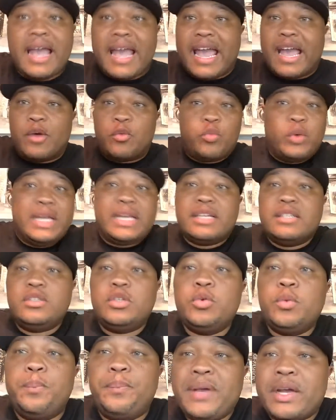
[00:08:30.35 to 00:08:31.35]
and we can
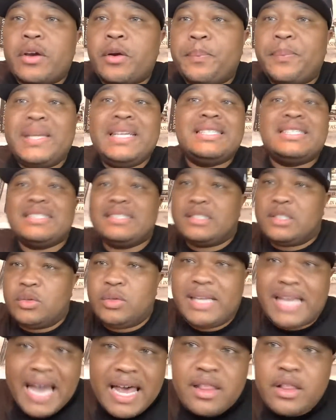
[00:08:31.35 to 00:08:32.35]
do bigger pieces
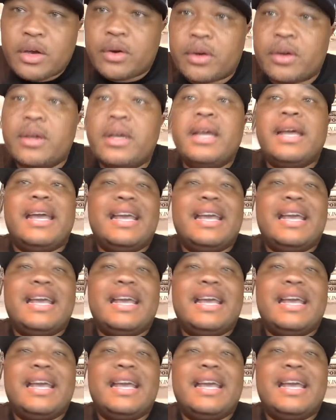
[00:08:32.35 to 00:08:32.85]
together.